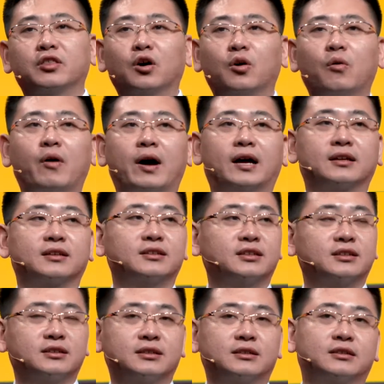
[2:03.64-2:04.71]
no
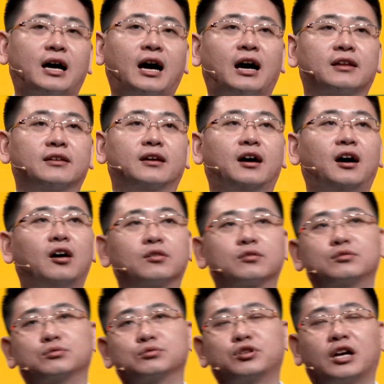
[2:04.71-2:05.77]
one in car, how
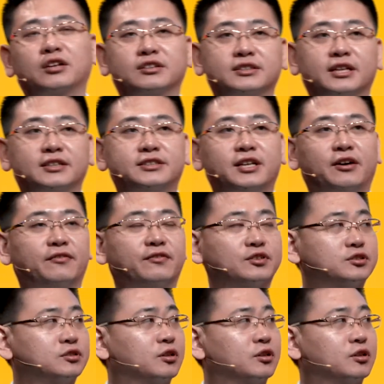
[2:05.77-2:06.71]
to charging themselves.